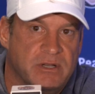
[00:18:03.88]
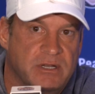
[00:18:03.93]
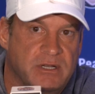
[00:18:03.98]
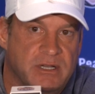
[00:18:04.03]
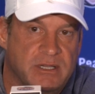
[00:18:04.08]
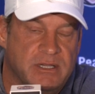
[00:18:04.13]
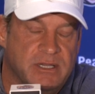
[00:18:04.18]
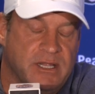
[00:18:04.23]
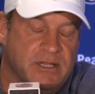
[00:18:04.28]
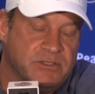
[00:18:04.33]
it,
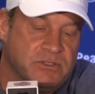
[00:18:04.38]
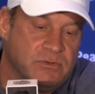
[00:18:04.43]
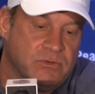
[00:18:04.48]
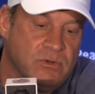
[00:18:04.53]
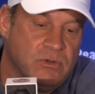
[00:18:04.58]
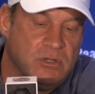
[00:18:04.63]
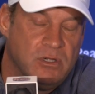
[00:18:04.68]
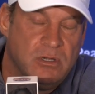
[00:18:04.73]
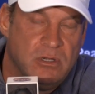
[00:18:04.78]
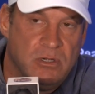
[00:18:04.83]
and that's
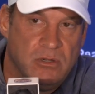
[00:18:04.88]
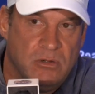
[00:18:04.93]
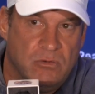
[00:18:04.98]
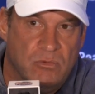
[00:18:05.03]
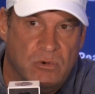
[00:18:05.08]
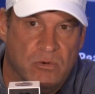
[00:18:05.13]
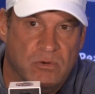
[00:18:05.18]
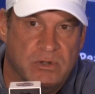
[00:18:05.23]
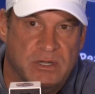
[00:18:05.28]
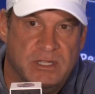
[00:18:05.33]

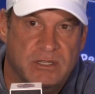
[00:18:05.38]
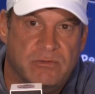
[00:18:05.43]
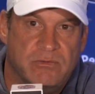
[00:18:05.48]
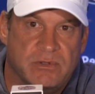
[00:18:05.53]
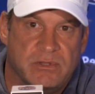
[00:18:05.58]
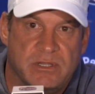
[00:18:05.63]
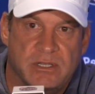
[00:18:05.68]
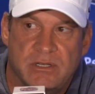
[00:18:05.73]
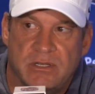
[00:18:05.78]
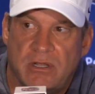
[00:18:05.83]
what we're dealing
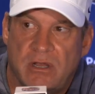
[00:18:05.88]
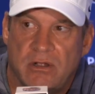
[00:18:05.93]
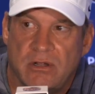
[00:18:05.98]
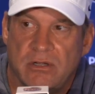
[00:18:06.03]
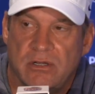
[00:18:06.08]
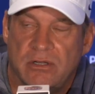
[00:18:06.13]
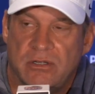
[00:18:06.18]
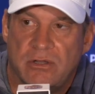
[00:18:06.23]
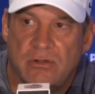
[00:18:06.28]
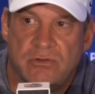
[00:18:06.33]
with. And
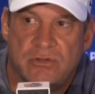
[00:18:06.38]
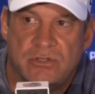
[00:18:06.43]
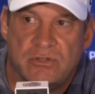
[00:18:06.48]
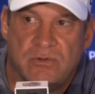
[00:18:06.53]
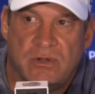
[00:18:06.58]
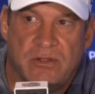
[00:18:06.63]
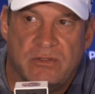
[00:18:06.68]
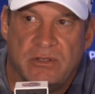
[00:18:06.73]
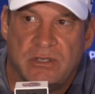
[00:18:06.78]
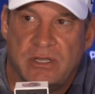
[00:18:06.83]
talking to coaches
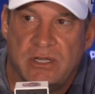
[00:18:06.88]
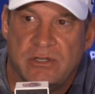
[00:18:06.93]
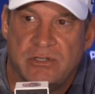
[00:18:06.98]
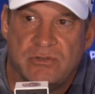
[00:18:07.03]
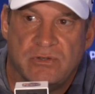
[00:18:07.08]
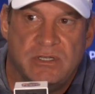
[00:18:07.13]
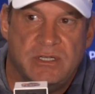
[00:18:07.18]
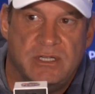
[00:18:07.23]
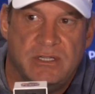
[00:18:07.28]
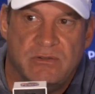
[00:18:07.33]
around the
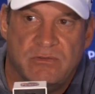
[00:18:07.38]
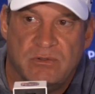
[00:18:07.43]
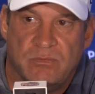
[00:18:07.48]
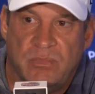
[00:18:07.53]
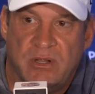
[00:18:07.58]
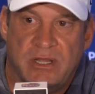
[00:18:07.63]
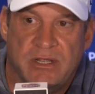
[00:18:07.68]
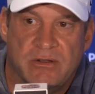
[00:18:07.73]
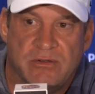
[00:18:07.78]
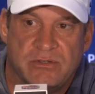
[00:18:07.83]
country, dealing with
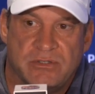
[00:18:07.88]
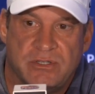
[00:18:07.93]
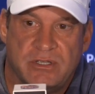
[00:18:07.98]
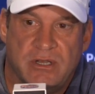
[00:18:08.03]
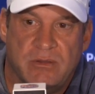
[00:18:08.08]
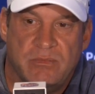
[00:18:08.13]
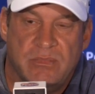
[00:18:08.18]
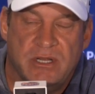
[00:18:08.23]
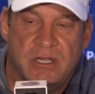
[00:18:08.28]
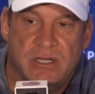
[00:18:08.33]
players
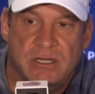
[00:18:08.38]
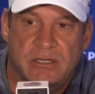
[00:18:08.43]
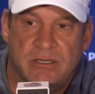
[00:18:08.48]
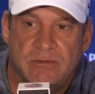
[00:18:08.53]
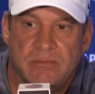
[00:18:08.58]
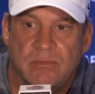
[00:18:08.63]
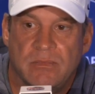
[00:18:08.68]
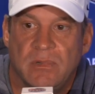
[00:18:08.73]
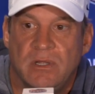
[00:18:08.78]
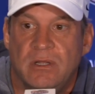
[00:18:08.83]
coming in,
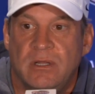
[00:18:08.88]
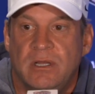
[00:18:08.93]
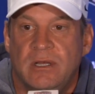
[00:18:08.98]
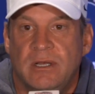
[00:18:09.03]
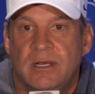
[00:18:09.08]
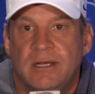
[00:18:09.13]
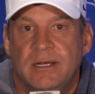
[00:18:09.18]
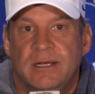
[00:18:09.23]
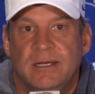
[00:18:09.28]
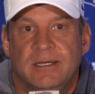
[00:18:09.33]
and
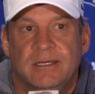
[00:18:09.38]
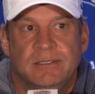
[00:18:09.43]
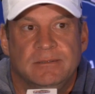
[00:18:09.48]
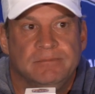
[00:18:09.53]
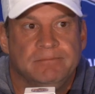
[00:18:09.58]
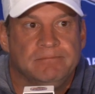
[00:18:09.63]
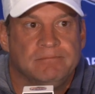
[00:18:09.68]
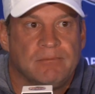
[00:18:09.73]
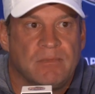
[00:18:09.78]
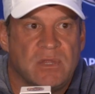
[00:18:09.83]

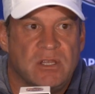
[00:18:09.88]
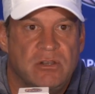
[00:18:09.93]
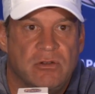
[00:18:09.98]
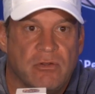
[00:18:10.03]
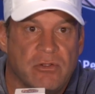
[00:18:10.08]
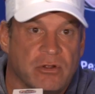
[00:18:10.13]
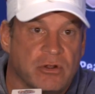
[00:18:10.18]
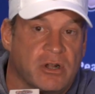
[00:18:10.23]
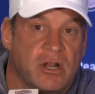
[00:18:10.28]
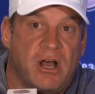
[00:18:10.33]
um, you
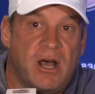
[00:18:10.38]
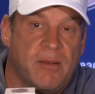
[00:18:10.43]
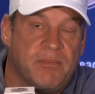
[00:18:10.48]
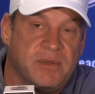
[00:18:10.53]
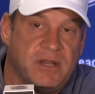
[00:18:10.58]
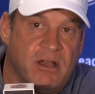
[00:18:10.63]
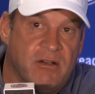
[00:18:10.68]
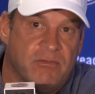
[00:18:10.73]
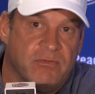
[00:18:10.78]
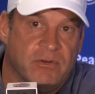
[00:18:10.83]
know, they're going to
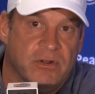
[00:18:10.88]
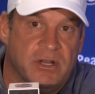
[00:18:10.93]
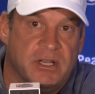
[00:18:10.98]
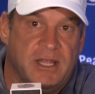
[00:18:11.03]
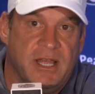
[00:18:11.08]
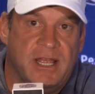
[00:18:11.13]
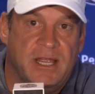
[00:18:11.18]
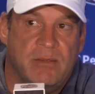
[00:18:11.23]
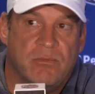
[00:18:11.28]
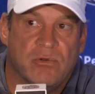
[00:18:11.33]
opt out for the
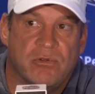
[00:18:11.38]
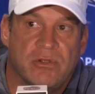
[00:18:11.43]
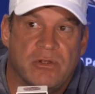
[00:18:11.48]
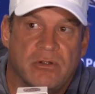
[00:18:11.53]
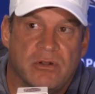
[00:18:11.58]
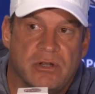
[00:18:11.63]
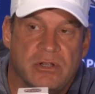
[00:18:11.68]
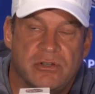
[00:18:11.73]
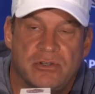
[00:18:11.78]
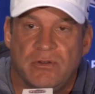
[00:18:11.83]
game or they're
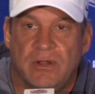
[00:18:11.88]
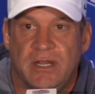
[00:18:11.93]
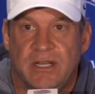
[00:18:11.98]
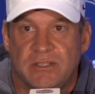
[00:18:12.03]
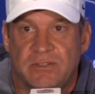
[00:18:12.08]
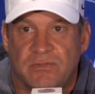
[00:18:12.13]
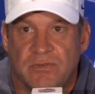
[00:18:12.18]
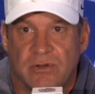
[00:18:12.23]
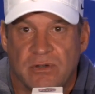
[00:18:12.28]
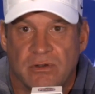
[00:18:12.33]
going to
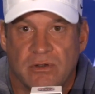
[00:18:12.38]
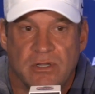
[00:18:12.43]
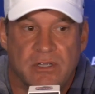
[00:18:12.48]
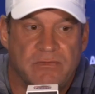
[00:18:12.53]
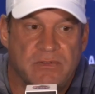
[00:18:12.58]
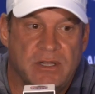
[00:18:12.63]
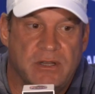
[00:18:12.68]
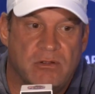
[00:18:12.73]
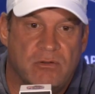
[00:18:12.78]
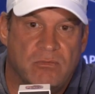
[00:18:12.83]
transfer
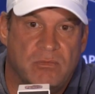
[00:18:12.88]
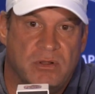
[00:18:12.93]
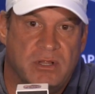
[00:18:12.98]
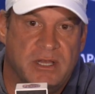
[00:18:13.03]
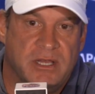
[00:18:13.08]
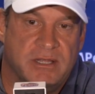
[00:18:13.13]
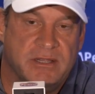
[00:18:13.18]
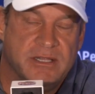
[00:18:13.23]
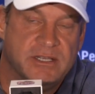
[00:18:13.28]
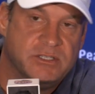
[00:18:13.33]
if they don't
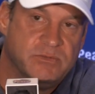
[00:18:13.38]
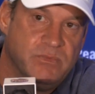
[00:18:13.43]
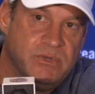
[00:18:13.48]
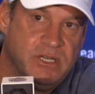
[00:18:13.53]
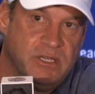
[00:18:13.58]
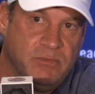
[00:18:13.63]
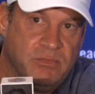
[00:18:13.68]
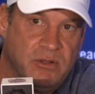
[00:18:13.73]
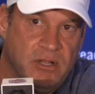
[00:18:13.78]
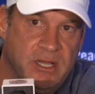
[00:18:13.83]
play this
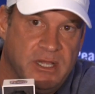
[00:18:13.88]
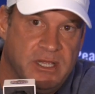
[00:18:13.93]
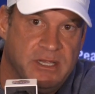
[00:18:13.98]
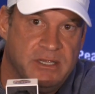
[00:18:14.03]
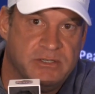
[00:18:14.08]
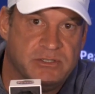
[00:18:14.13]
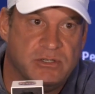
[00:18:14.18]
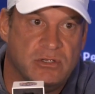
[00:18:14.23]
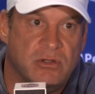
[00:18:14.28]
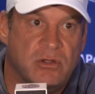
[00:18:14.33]
many
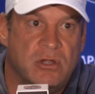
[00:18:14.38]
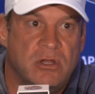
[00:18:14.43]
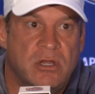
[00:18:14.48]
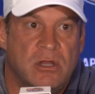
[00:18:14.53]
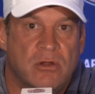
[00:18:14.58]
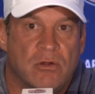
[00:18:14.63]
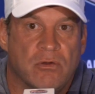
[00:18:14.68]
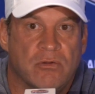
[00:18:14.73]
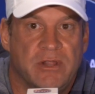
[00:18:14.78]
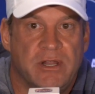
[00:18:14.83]
plays
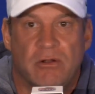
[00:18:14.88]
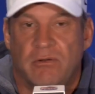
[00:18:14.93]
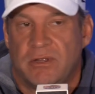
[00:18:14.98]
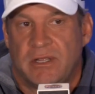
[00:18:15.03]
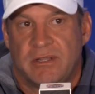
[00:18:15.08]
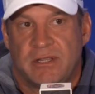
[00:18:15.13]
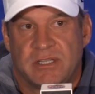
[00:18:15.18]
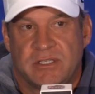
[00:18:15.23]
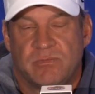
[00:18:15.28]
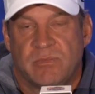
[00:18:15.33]
or they don't
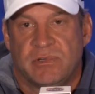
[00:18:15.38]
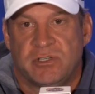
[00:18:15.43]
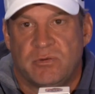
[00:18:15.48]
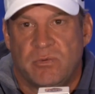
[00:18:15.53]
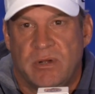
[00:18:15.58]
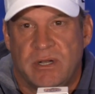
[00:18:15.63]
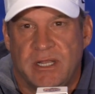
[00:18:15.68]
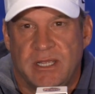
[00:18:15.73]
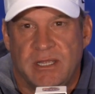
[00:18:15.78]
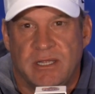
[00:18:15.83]
get this much
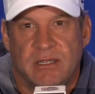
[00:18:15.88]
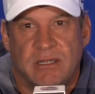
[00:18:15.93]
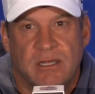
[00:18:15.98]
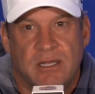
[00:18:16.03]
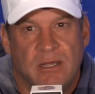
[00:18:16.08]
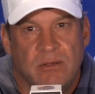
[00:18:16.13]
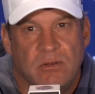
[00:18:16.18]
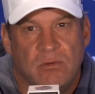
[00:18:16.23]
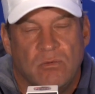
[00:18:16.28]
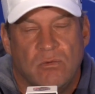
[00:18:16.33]
money.
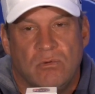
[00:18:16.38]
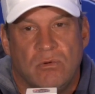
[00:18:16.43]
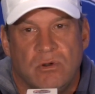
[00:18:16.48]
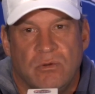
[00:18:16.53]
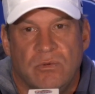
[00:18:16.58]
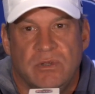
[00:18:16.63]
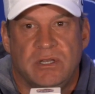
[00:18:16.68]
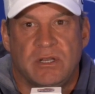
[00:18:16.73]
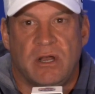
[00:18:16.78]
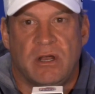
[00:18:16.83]
I mean, well, what are
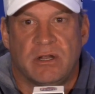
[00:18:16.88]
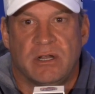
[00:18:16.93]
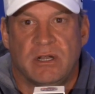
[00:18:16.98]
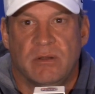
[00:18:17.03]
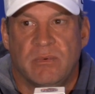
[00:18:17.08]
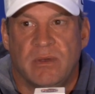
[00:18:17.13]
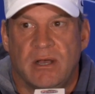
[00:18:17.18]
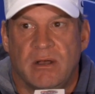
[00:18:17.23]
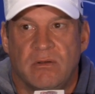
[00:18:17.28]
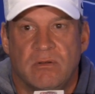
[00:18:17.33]
we talking
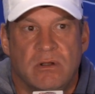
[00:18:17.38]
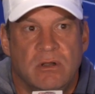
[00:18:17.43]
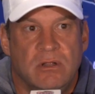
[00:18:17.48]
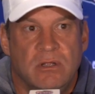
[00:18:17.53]
about?